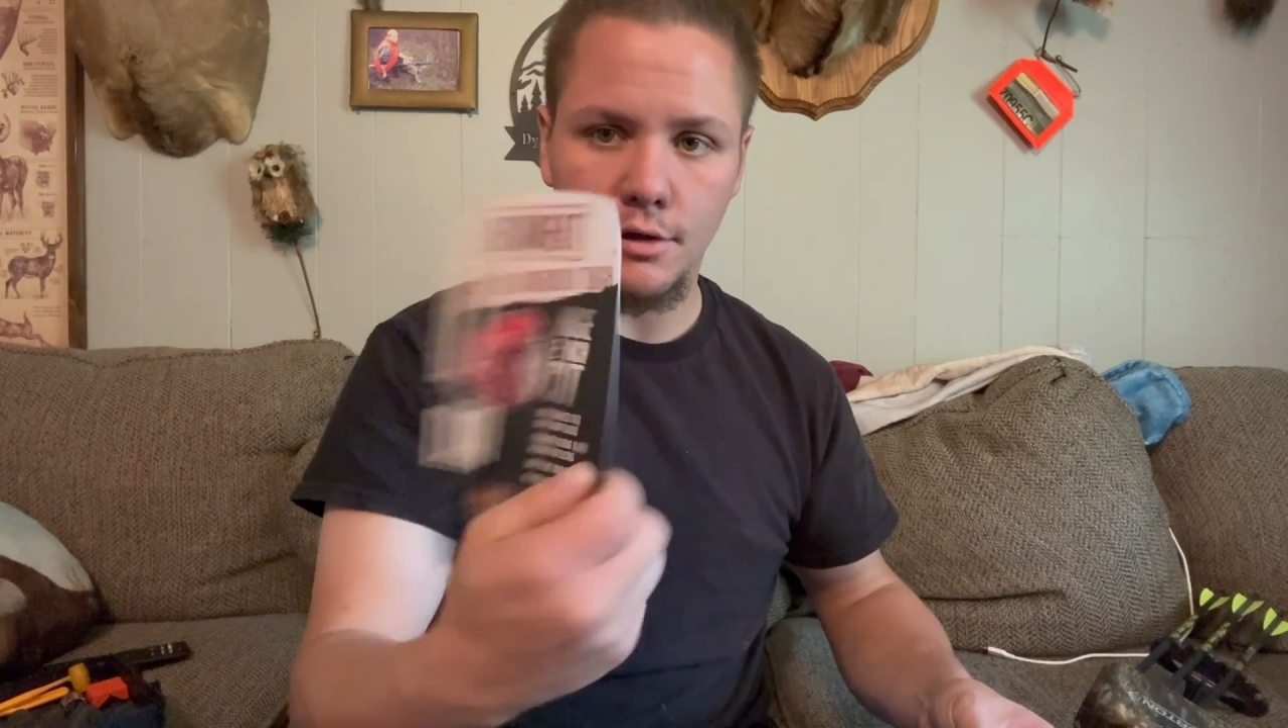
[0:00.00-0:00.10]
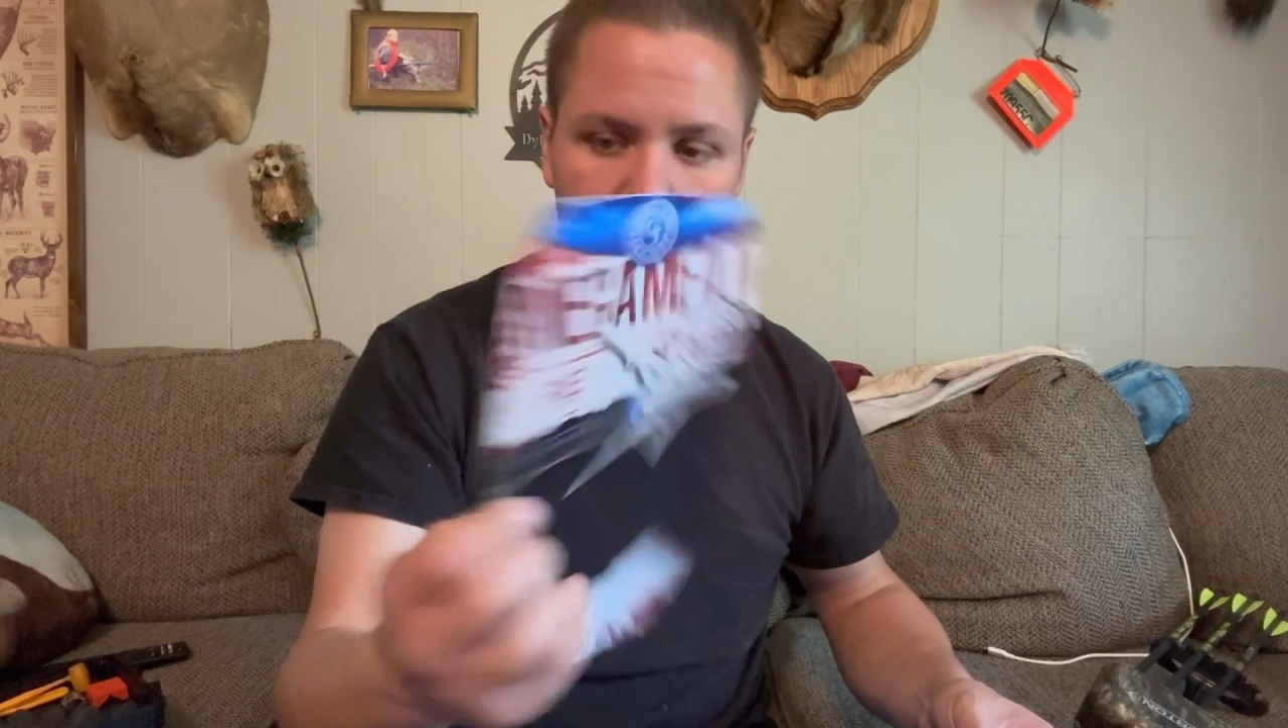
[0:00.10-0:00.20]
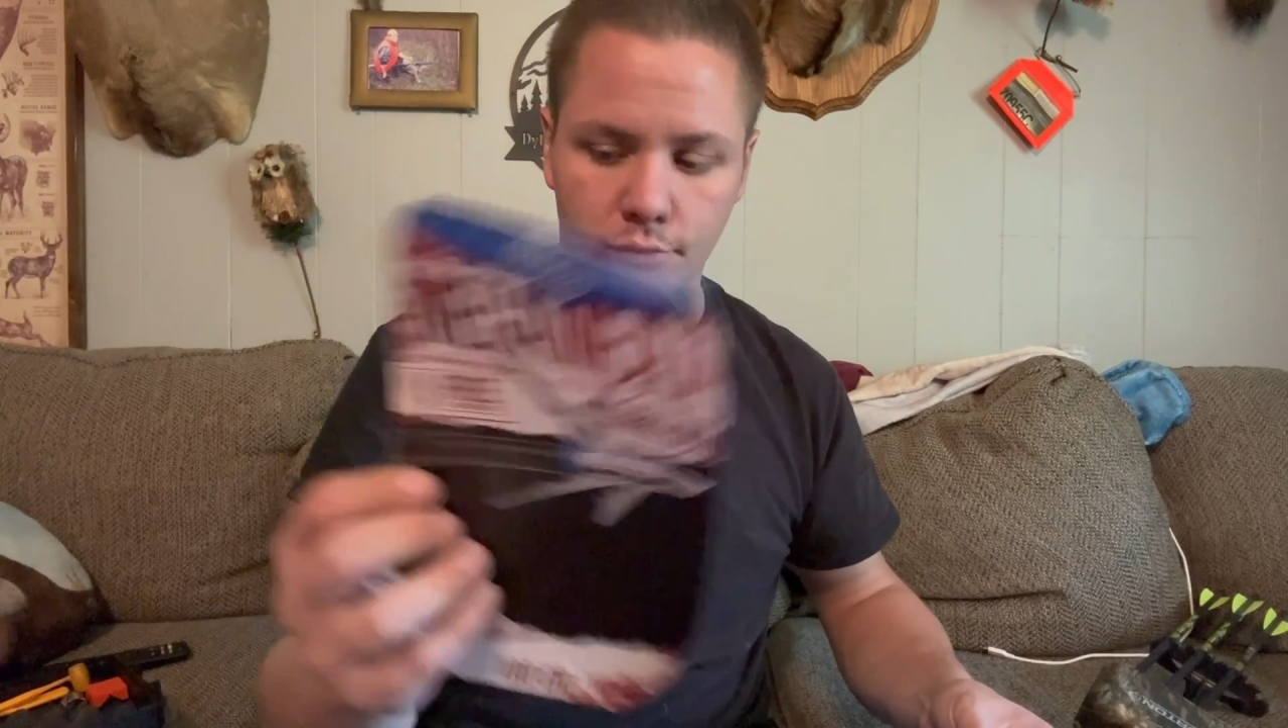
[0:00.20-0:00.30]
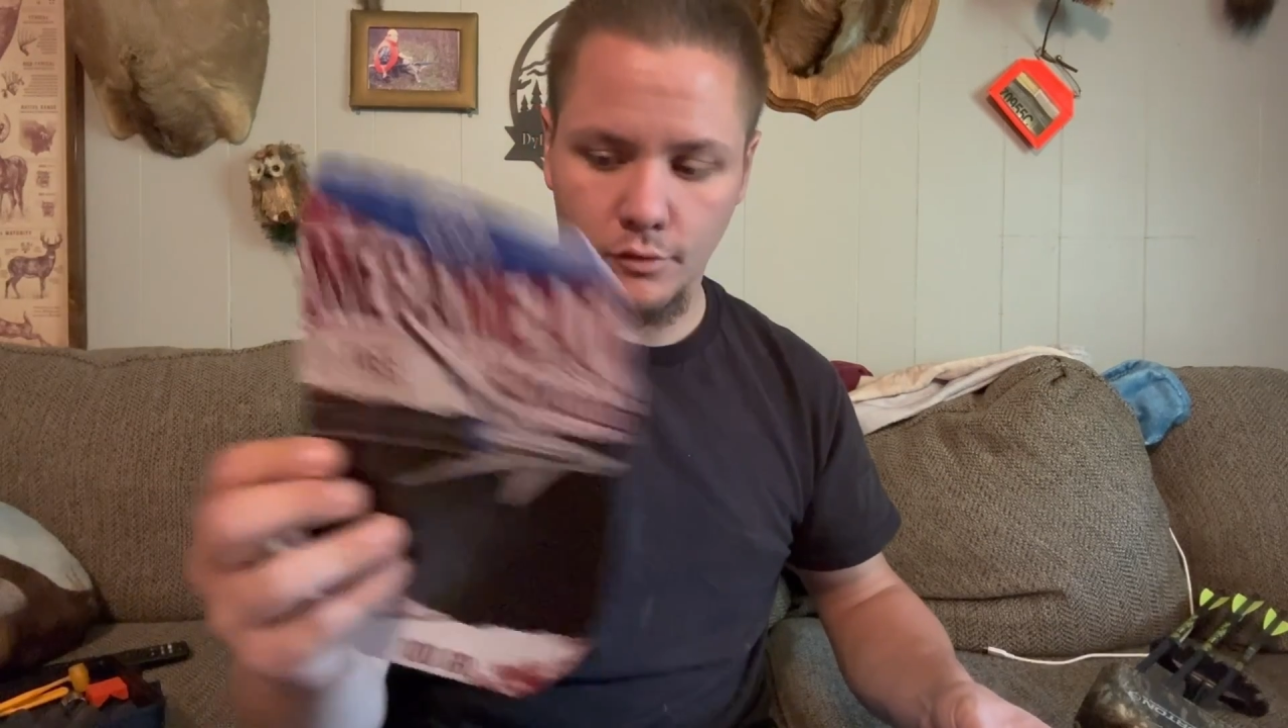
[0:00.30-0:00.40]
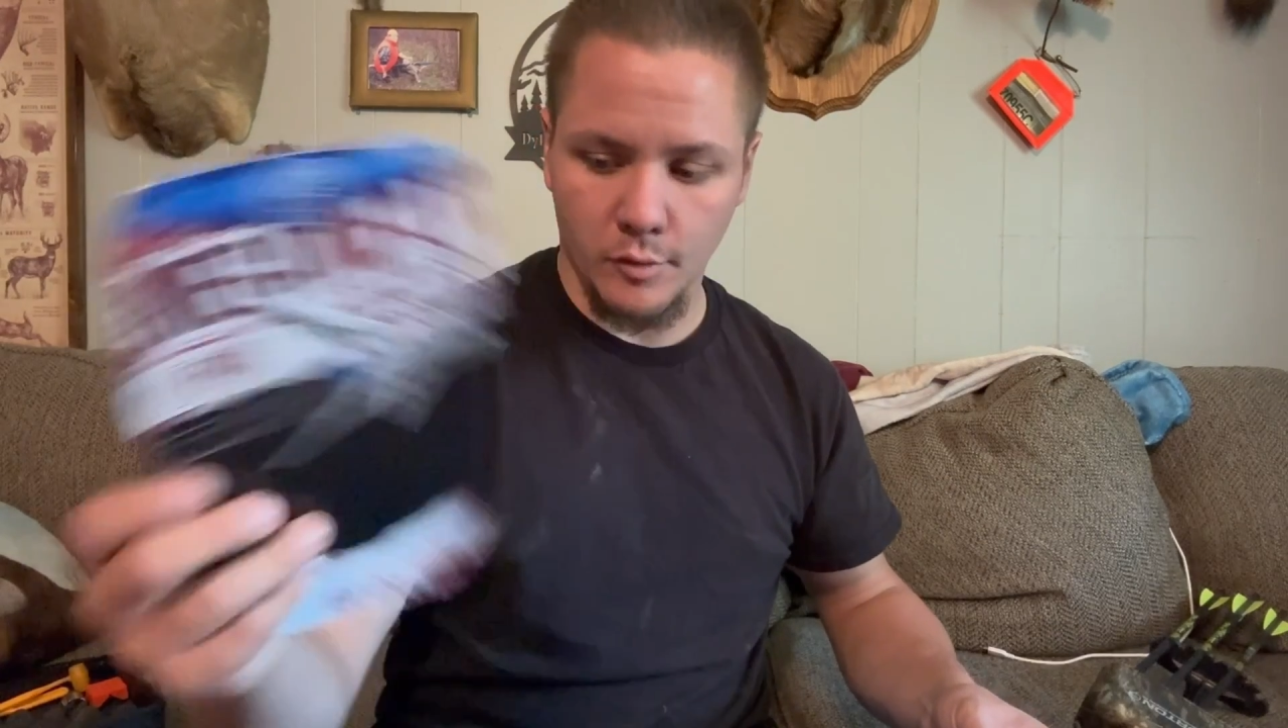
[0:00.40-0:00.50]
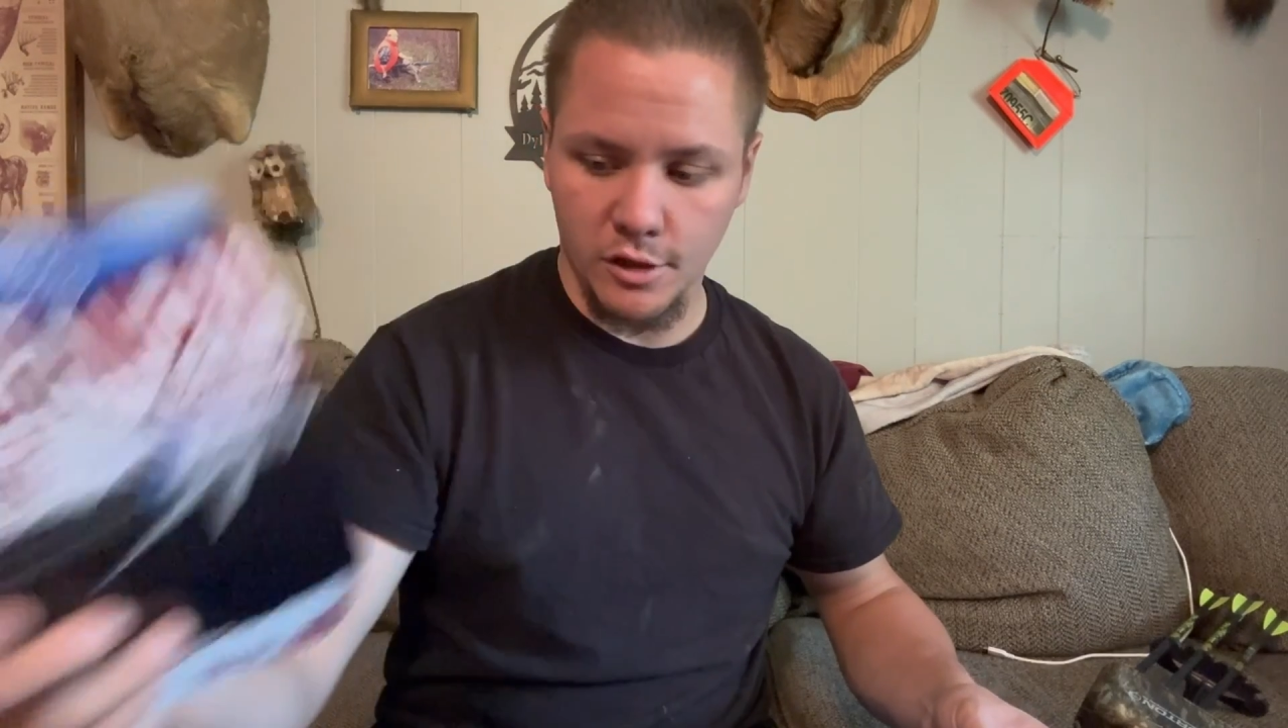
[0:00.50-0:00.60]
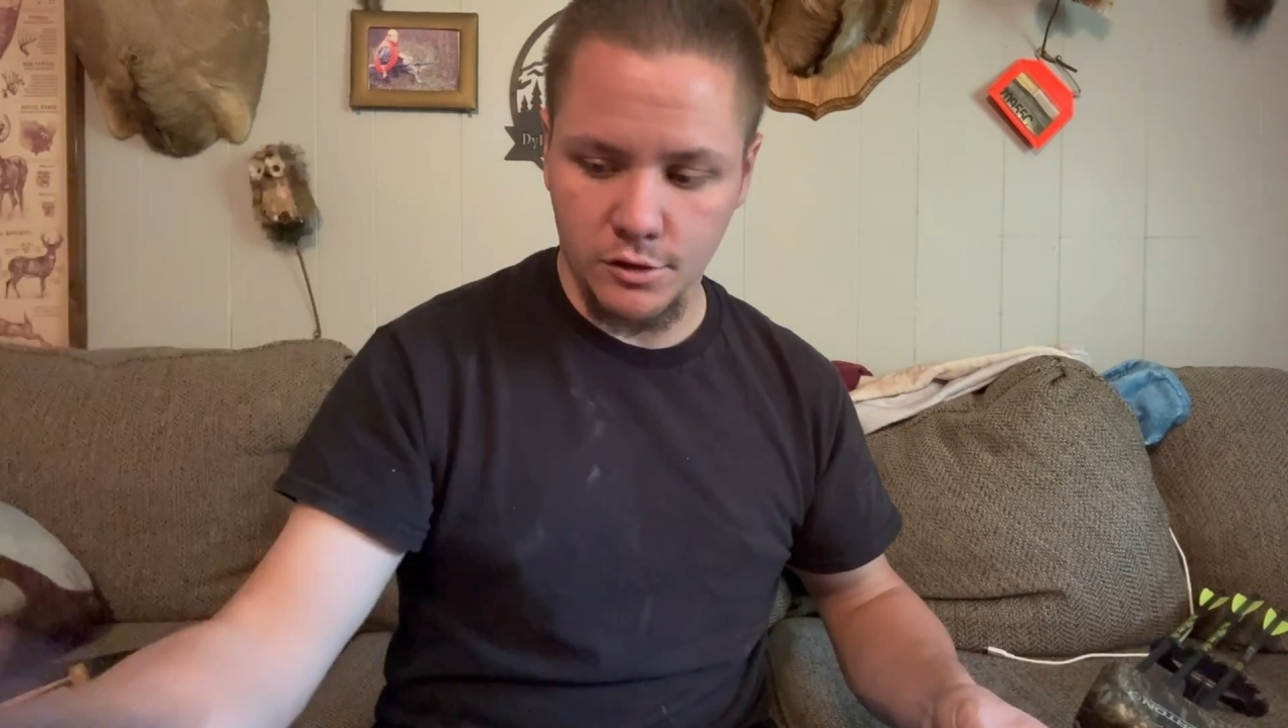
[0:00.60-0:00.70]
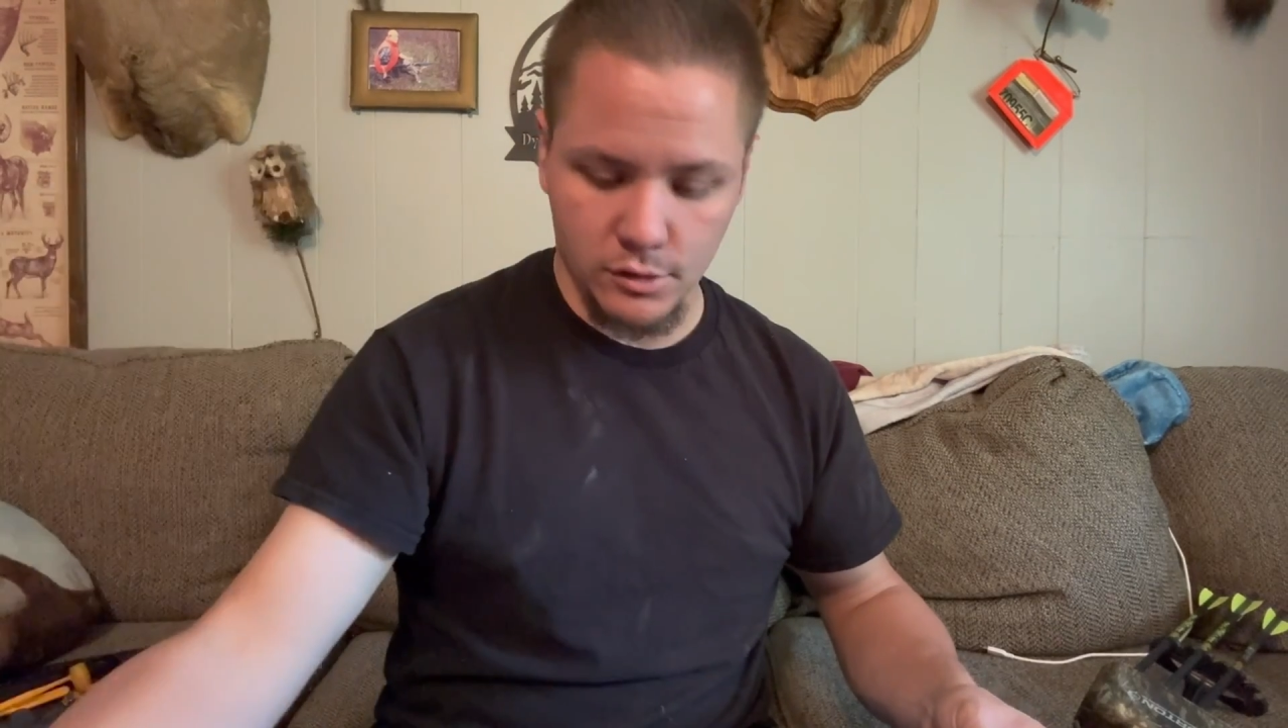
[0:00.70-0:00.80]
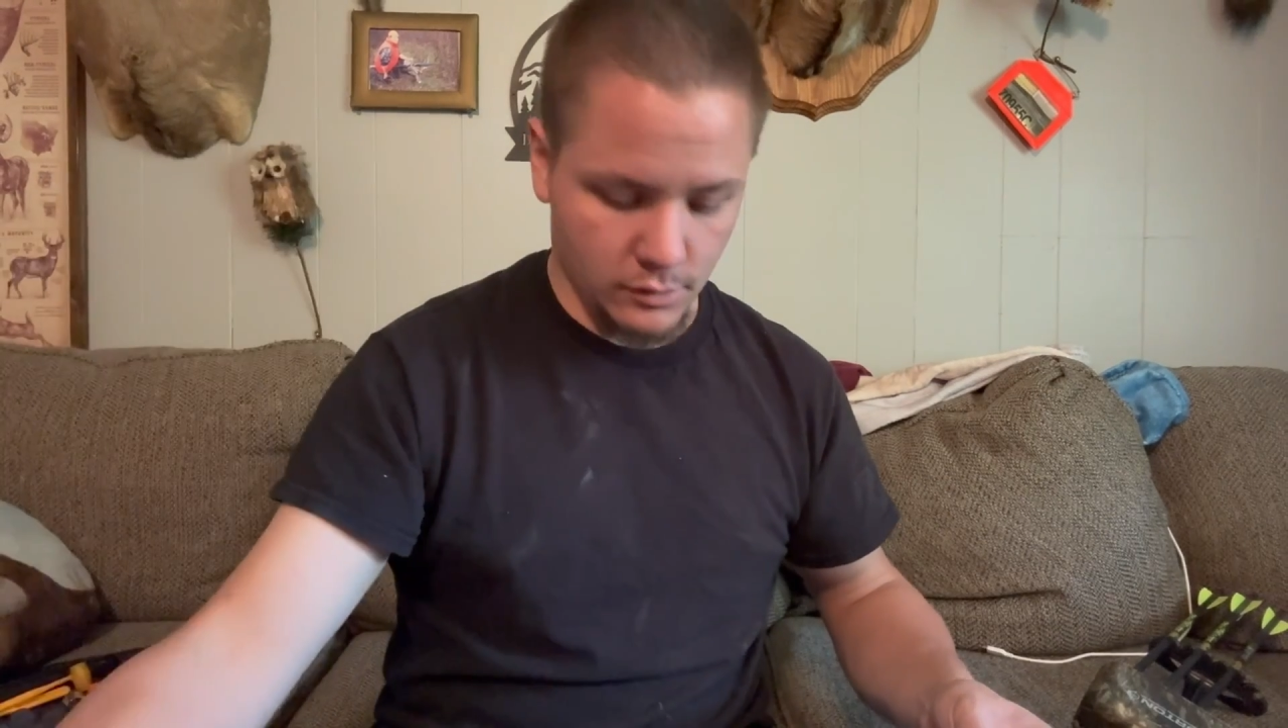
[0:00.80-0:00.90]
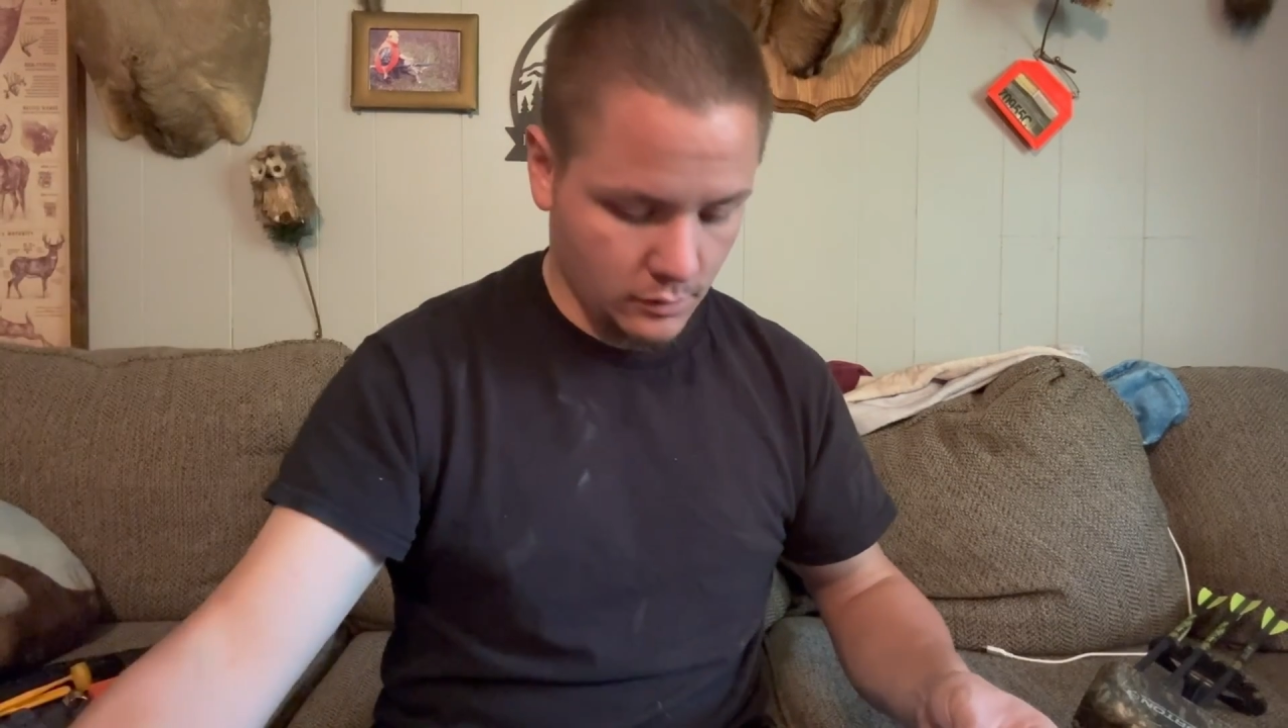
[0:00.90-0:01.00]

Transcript: information.